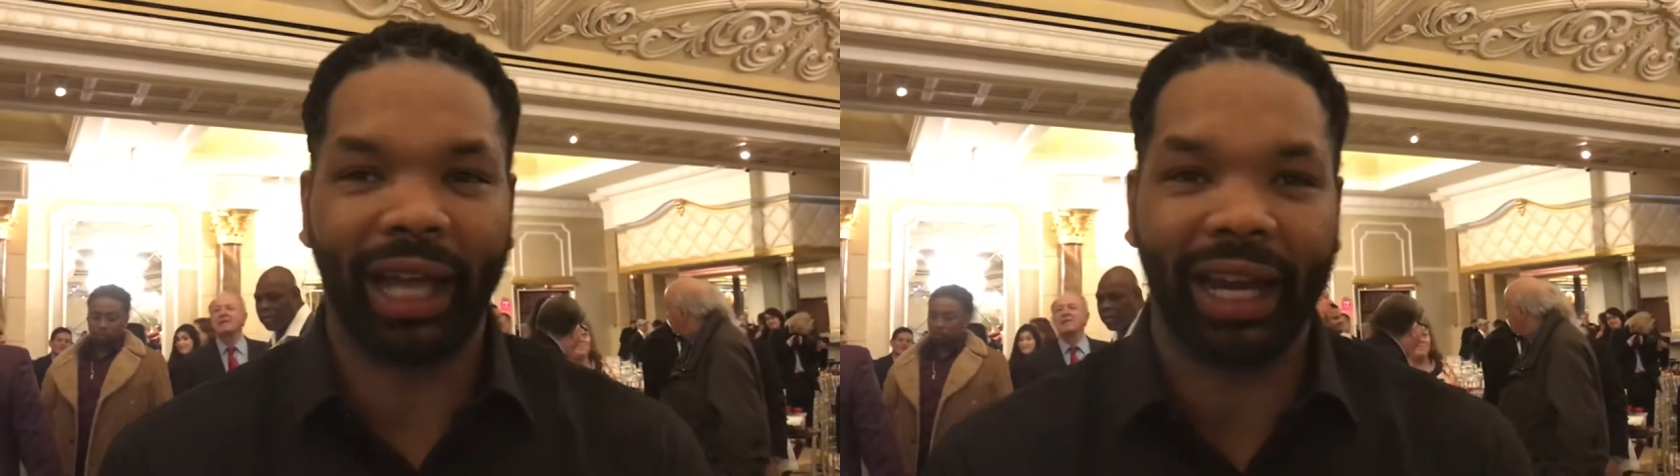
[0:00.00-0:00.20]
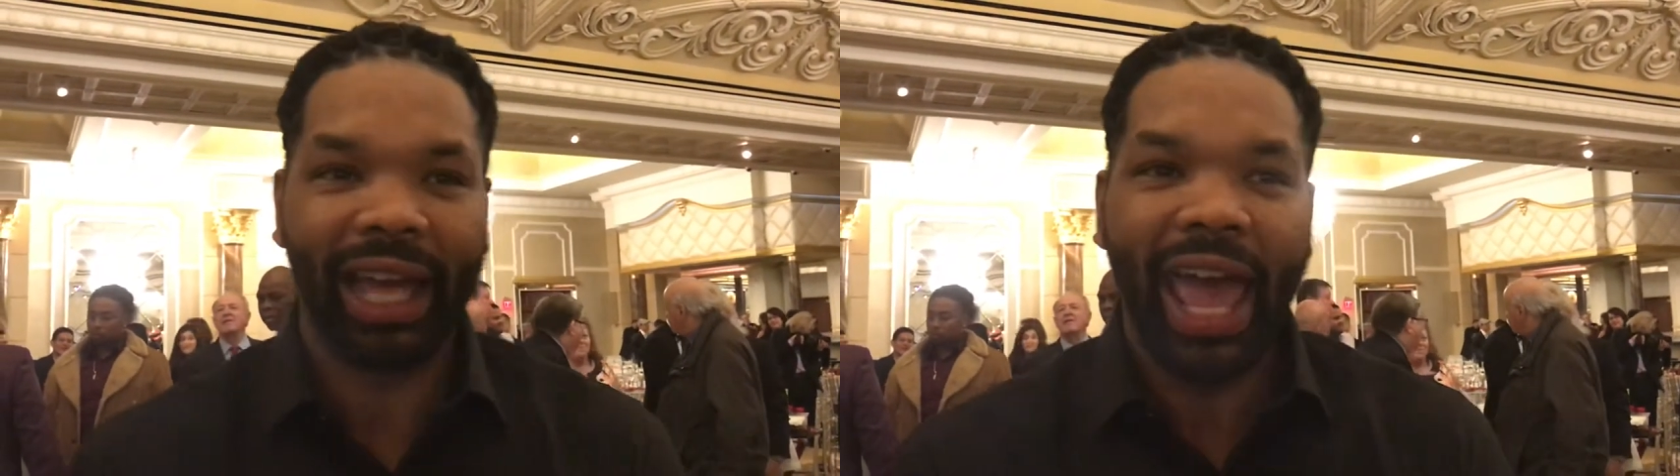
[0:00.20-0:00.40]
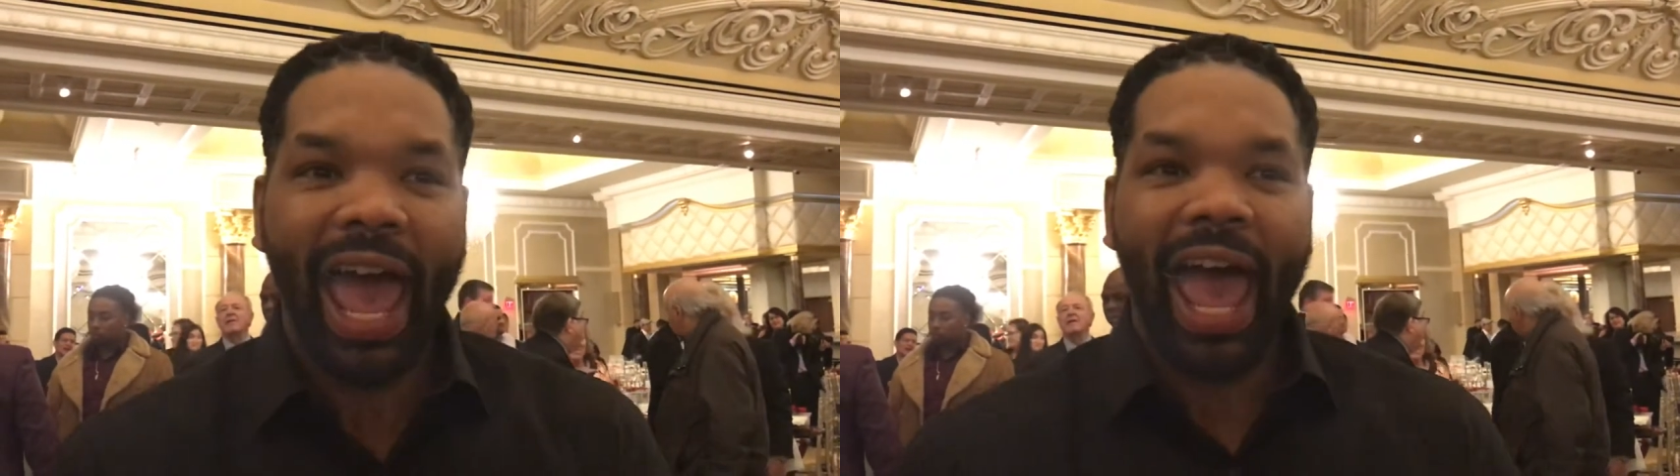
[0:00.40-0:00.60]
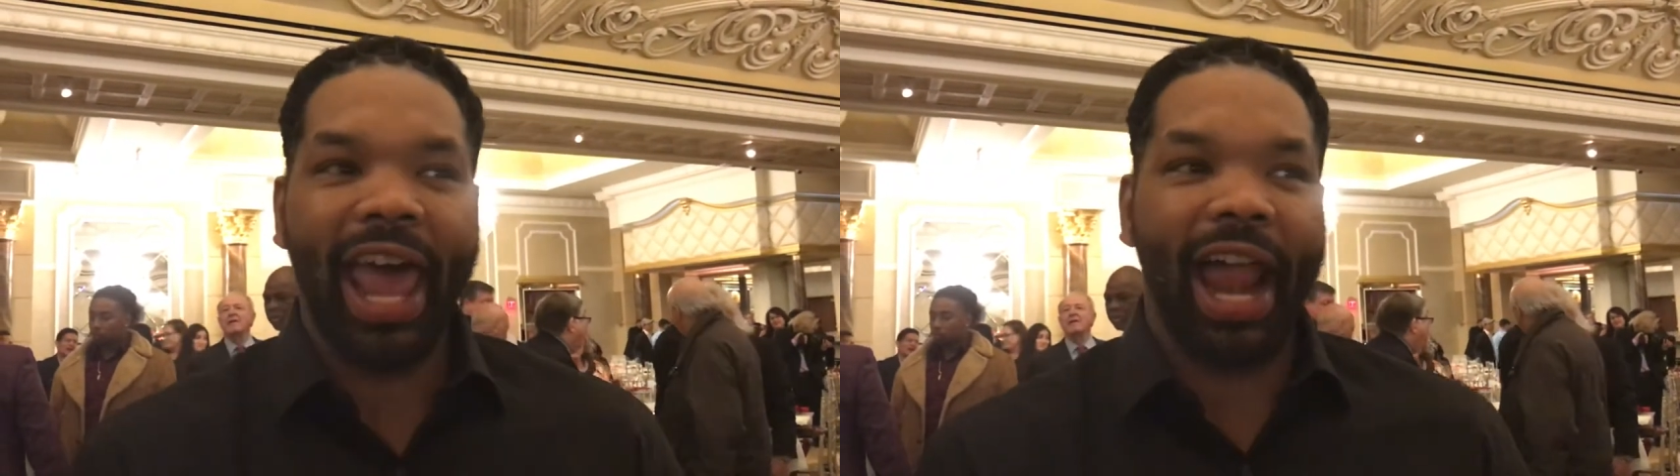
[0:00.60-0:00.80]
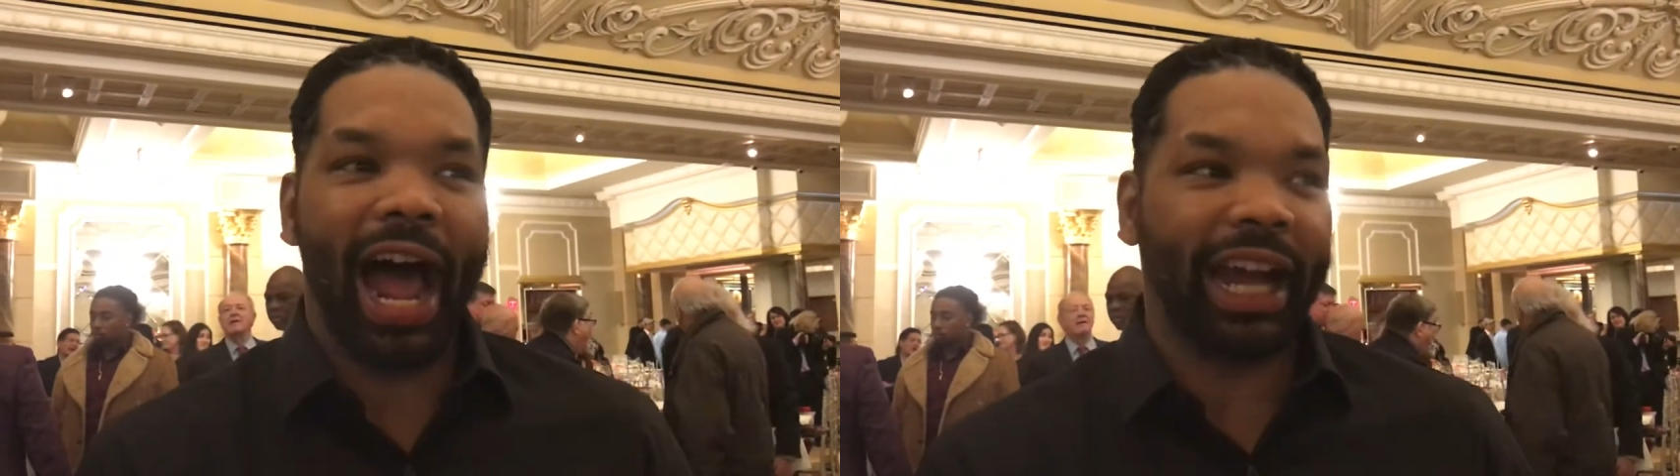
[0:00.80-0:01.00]
Like,
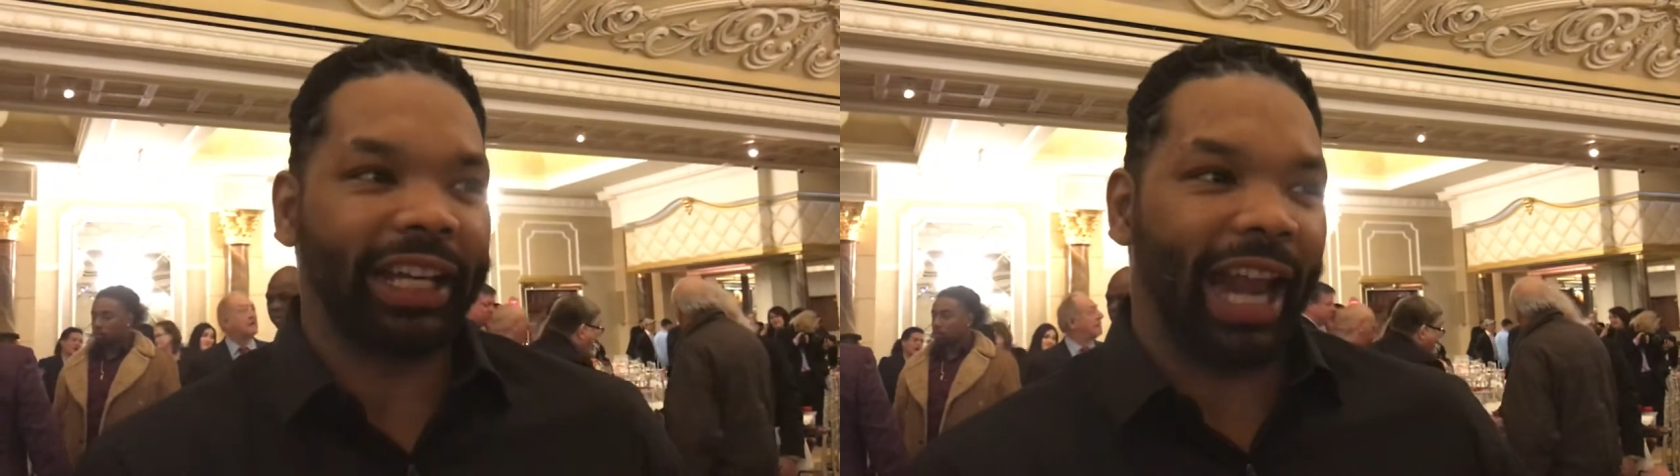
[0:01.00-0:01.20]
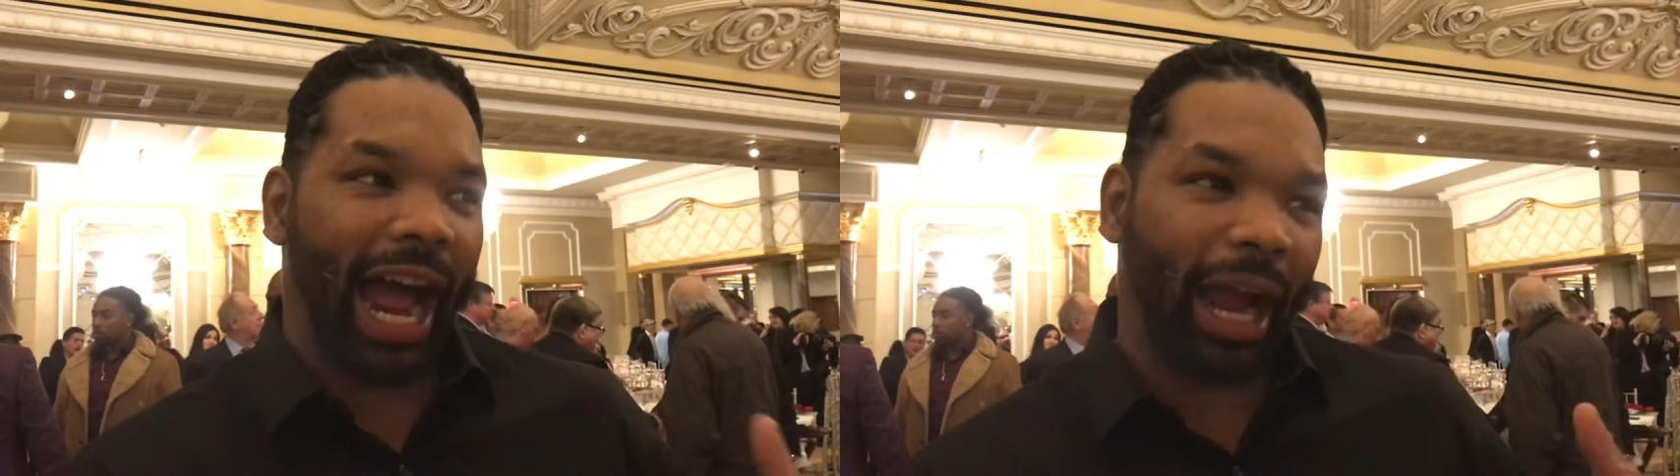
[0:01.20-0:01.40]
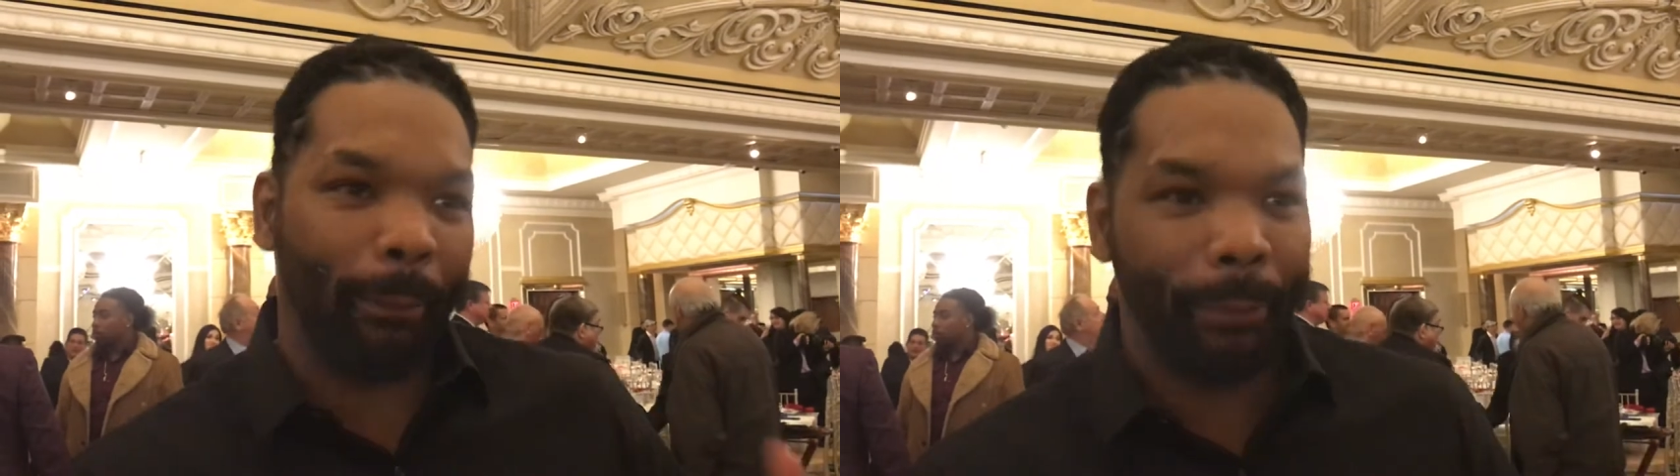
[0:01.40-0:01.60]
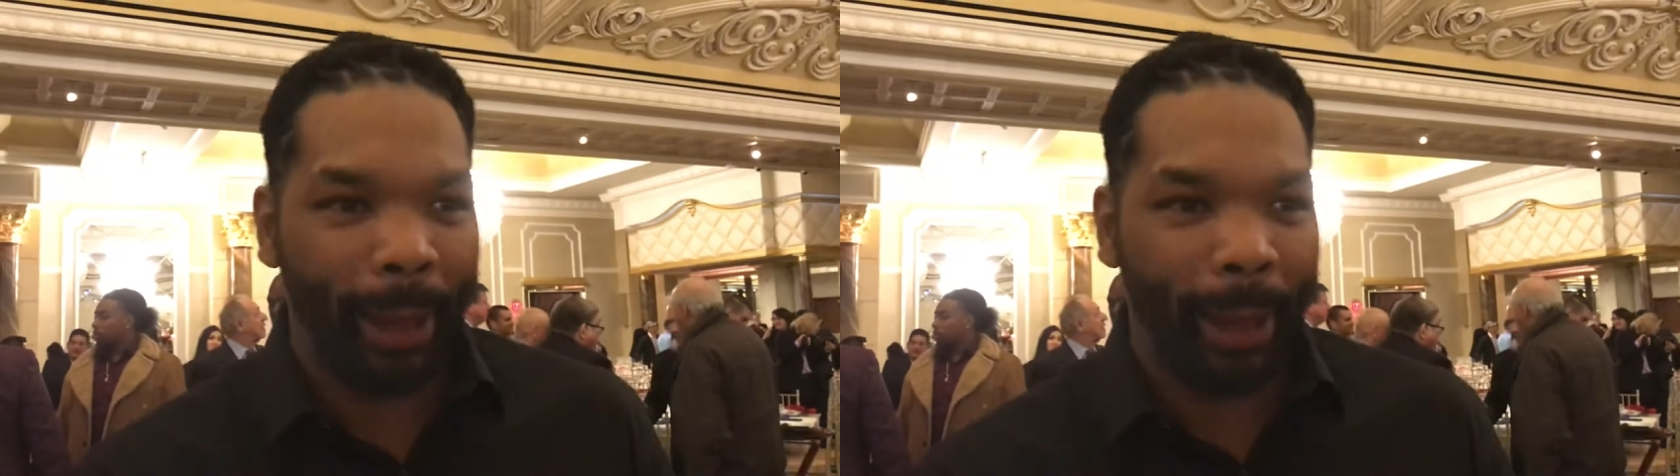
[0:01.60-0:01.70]
and I can